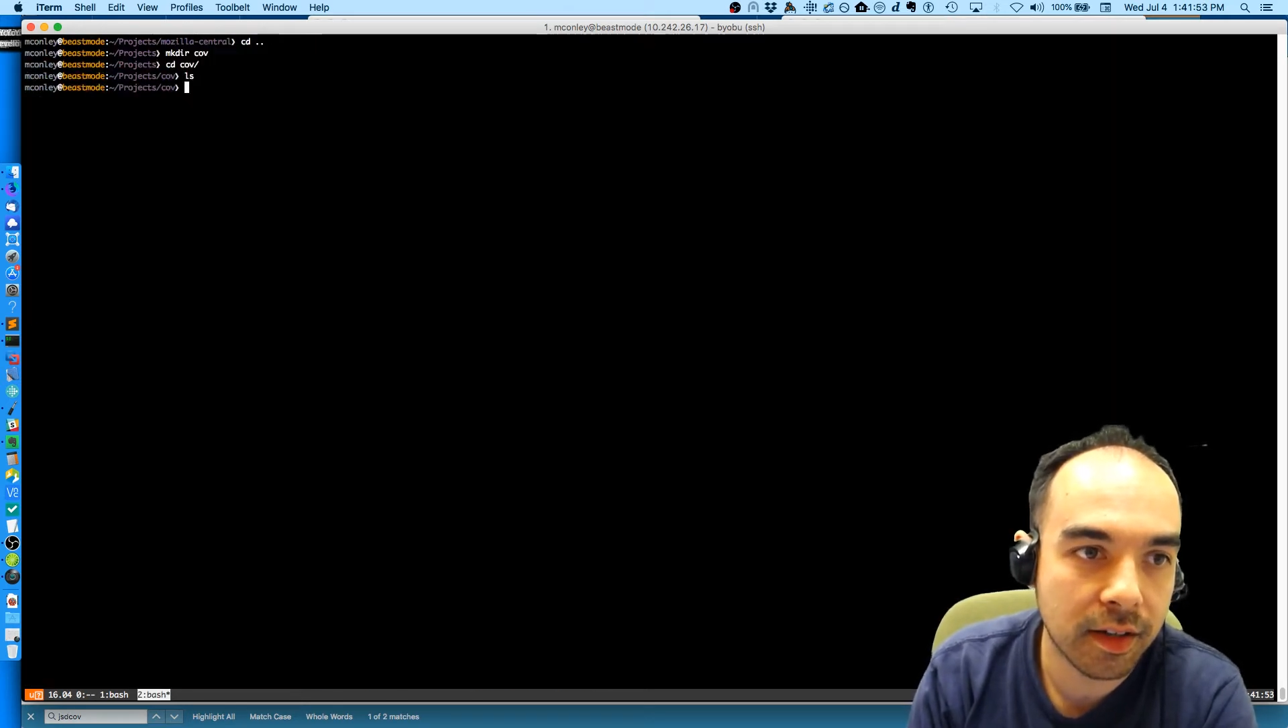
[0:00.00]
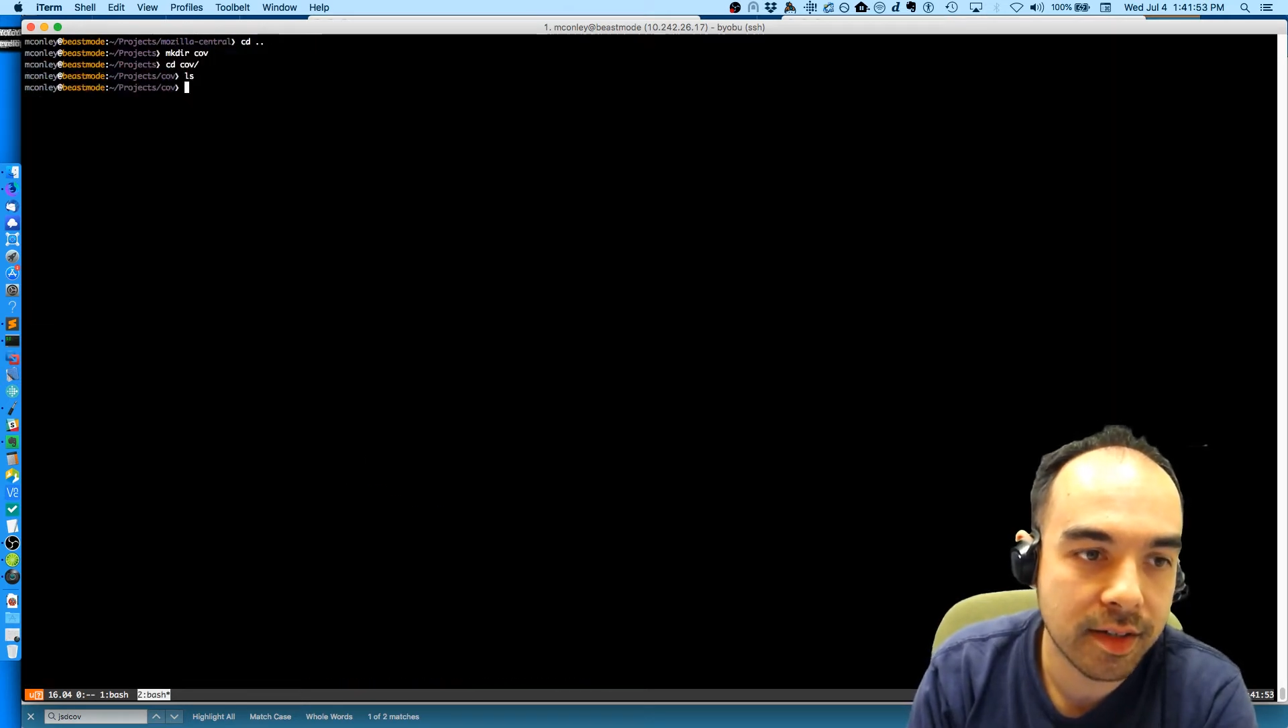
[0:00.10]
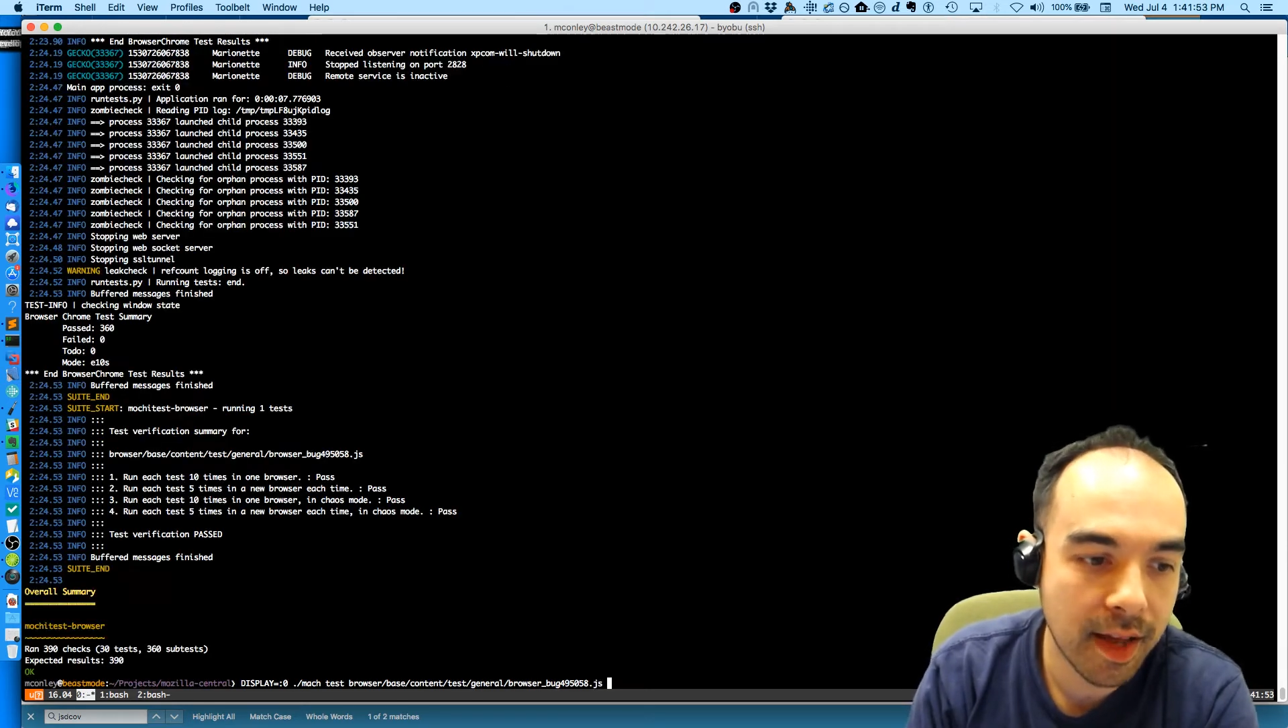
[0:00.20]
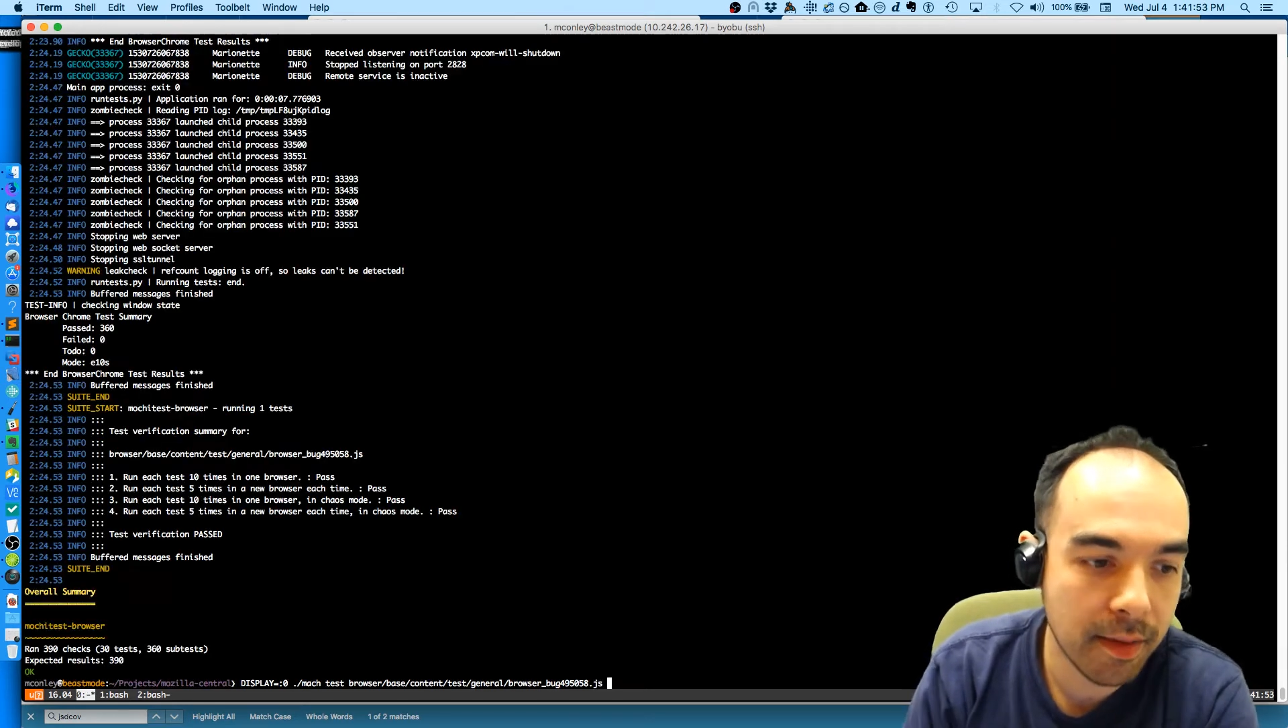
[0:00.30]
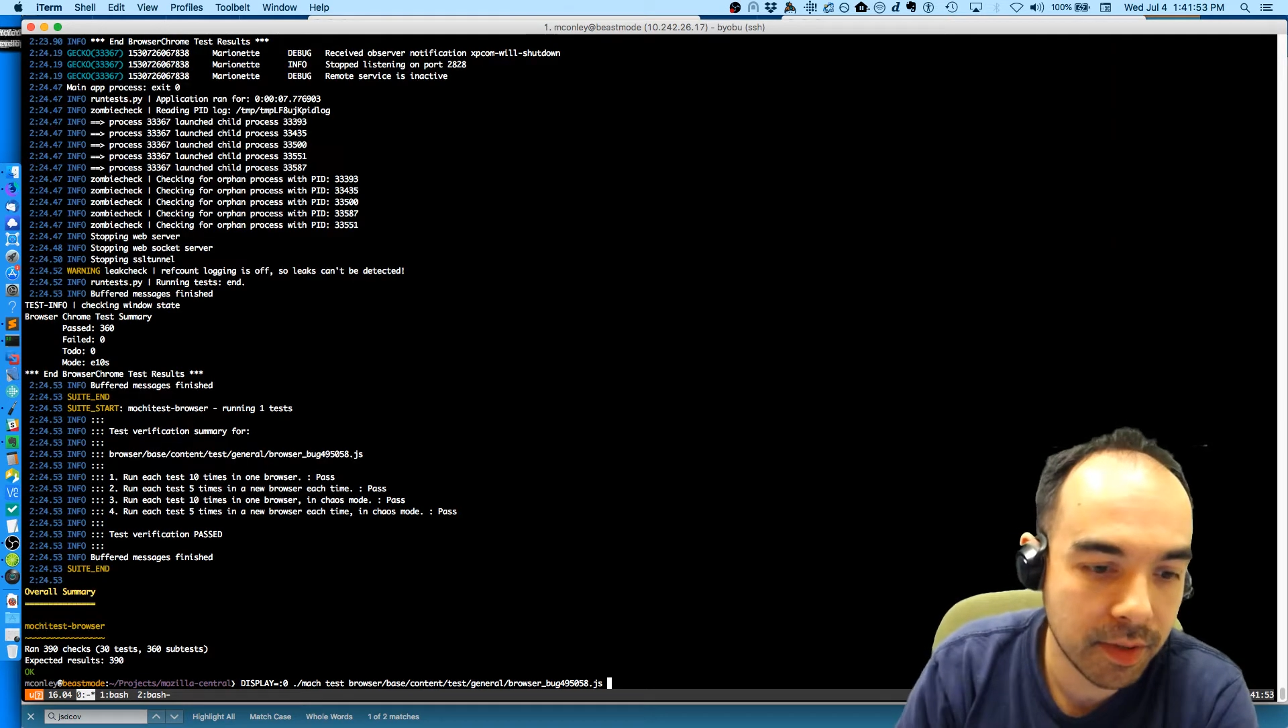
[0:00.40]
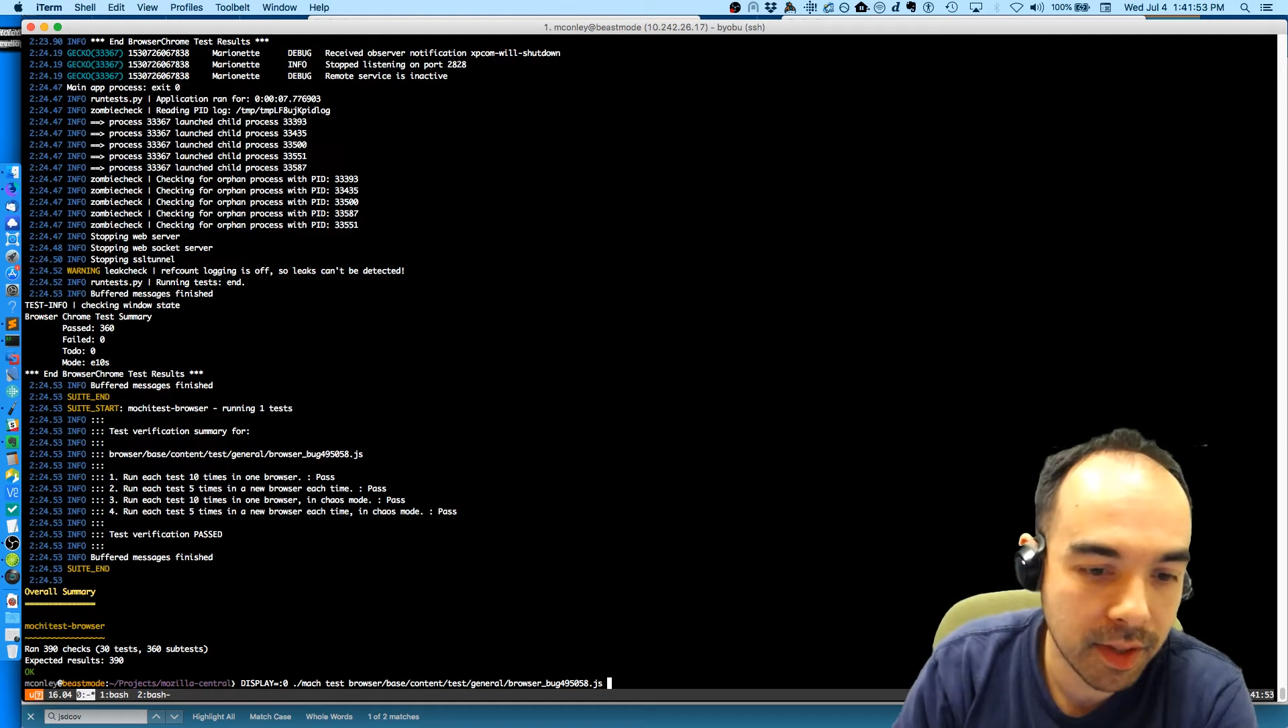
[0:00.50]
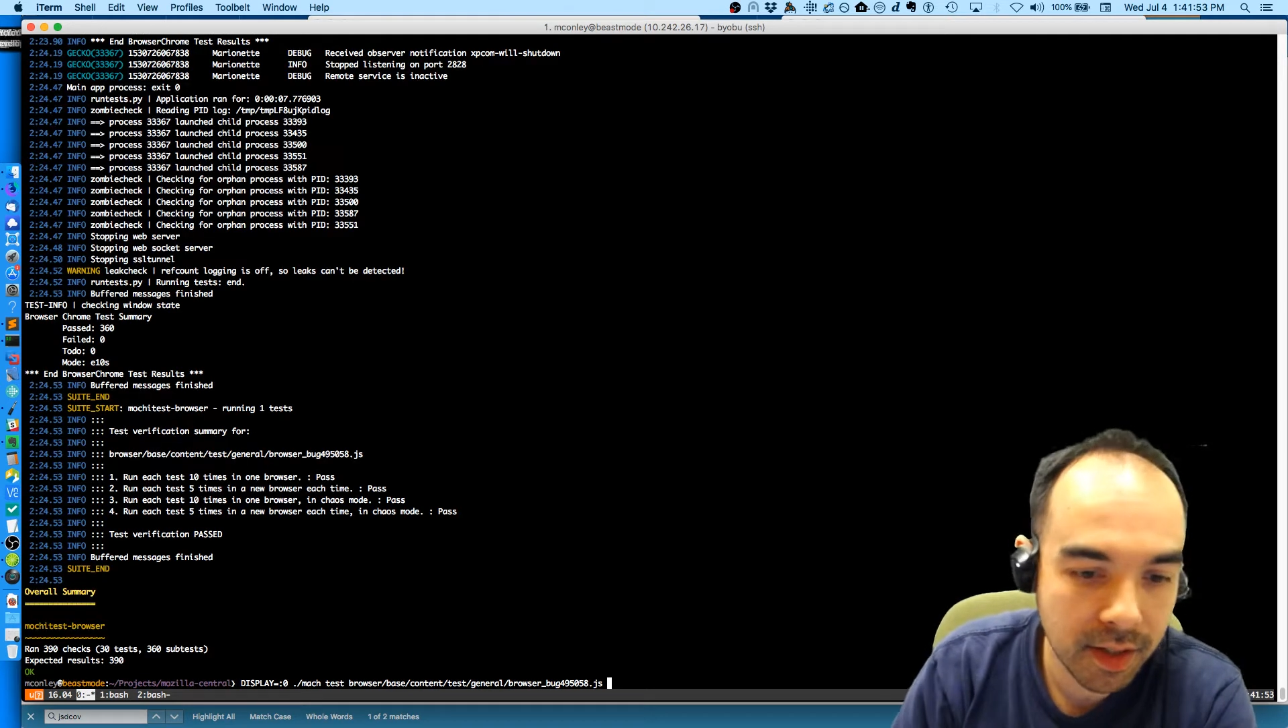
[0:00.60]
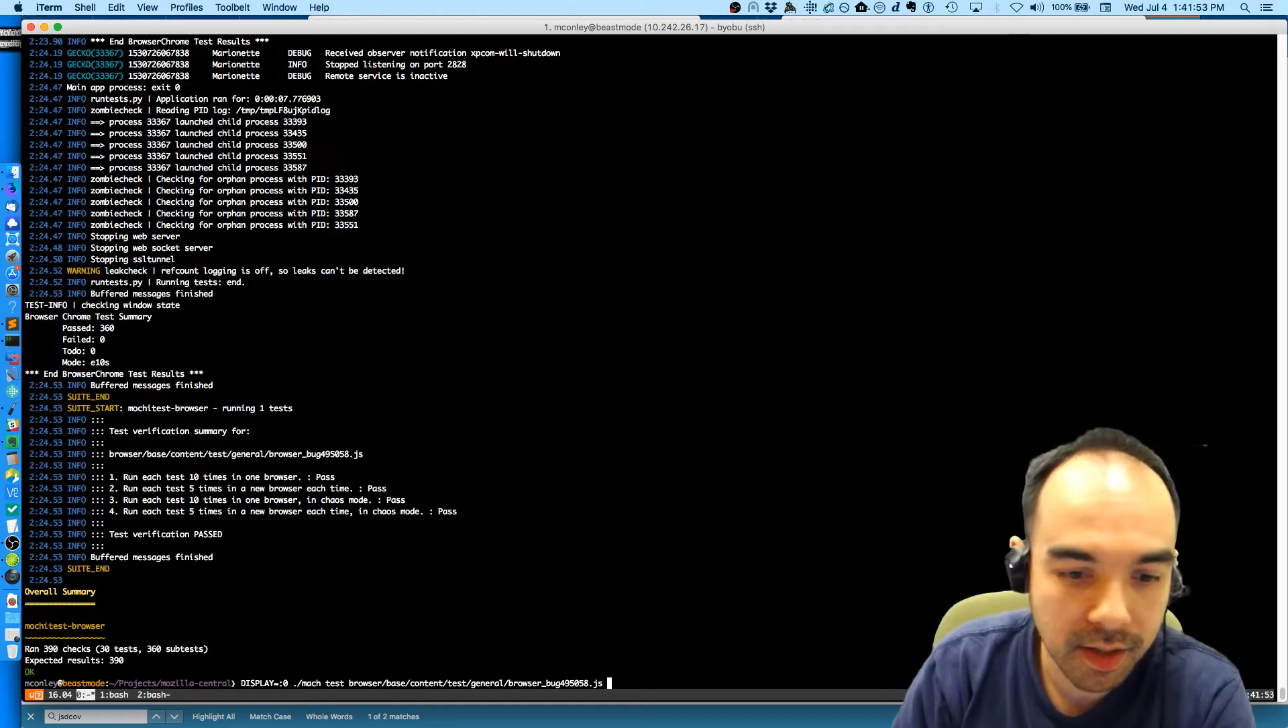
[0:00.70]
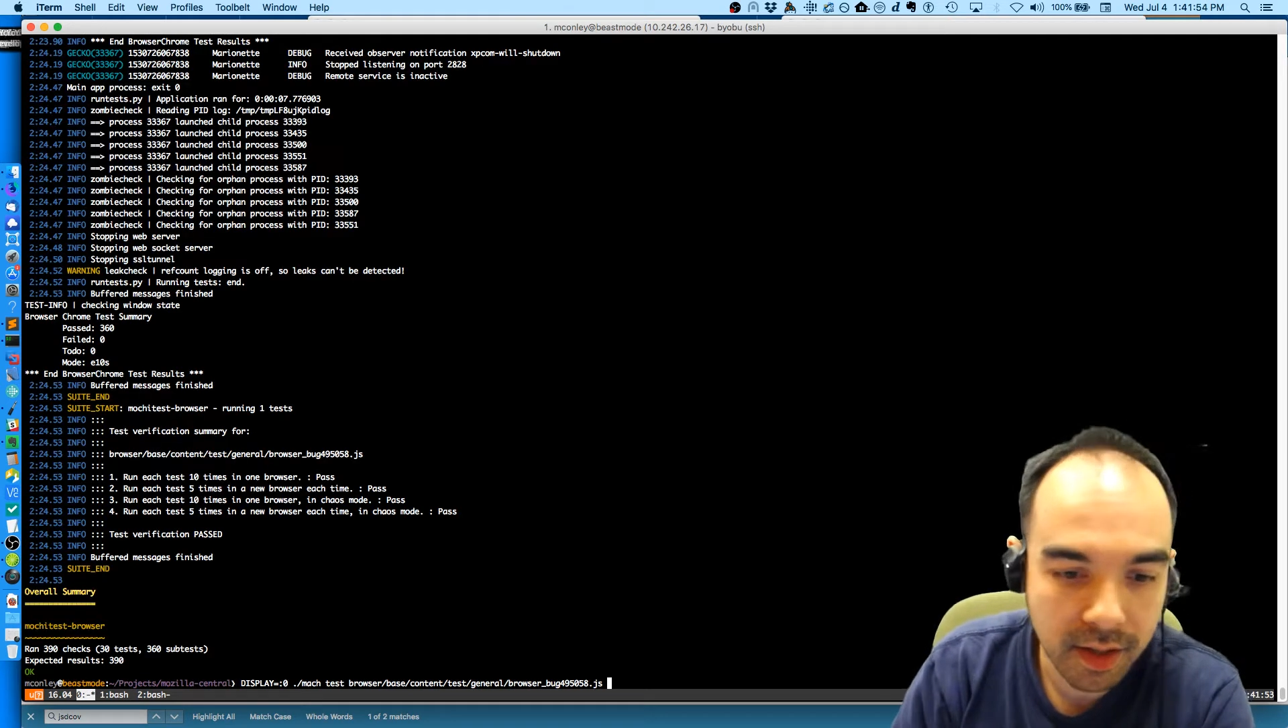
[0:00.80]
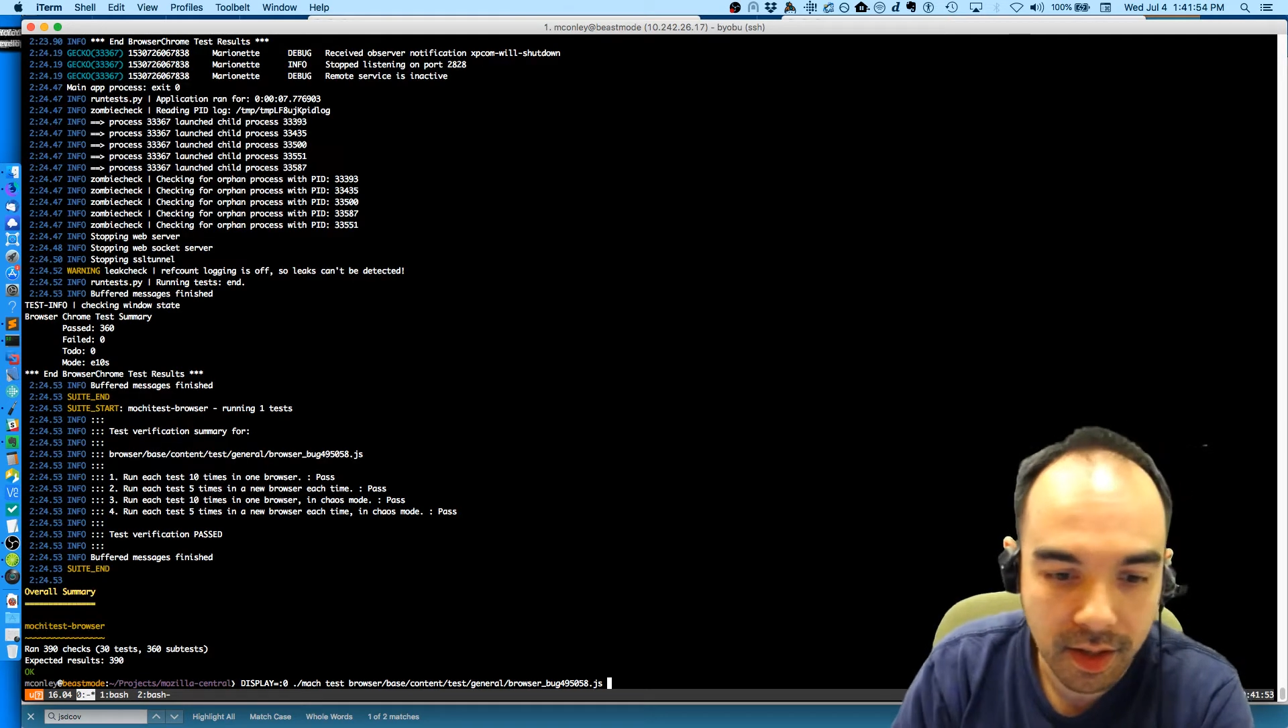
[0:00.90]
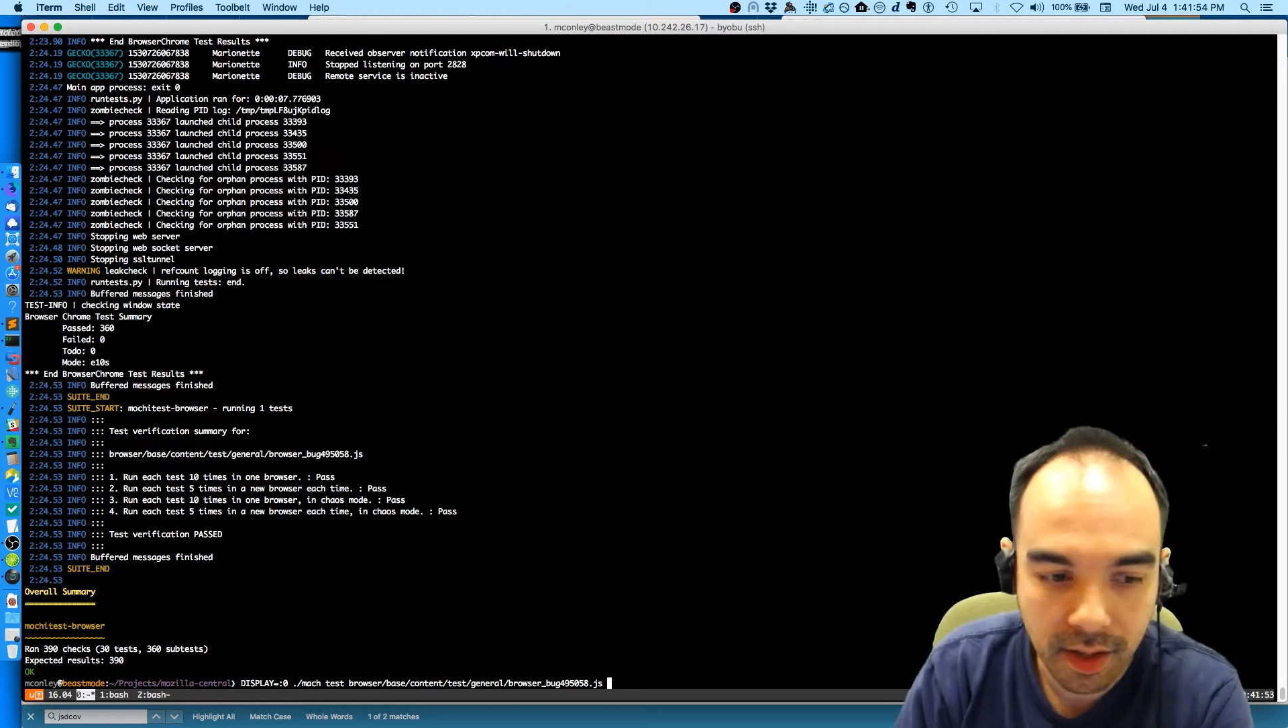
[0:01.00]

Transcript: It's empty,